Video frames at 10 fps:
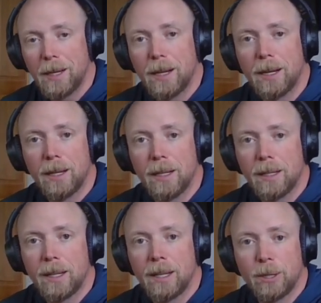Uh,
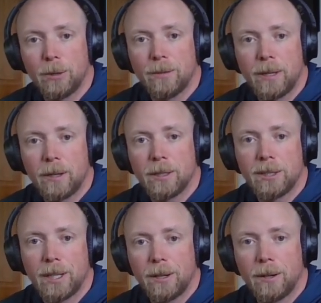and go over there and
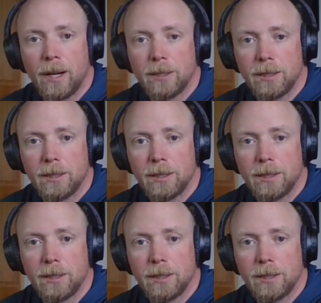check her out.